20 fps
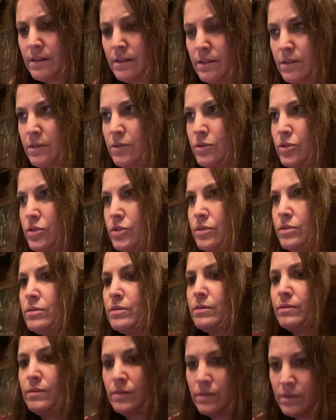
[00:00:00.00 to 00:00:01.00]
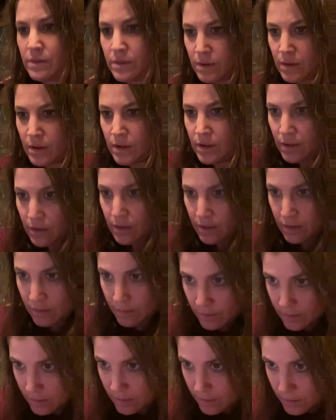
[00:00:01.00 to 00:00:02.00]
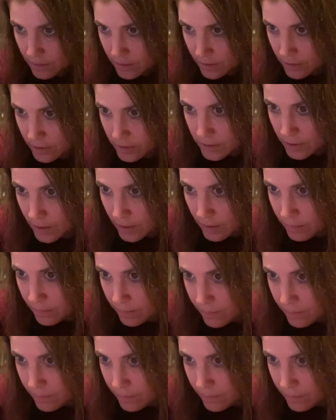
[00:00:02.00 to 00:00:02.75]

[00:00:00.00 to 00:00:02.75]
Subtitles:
Oh shoot. Looks like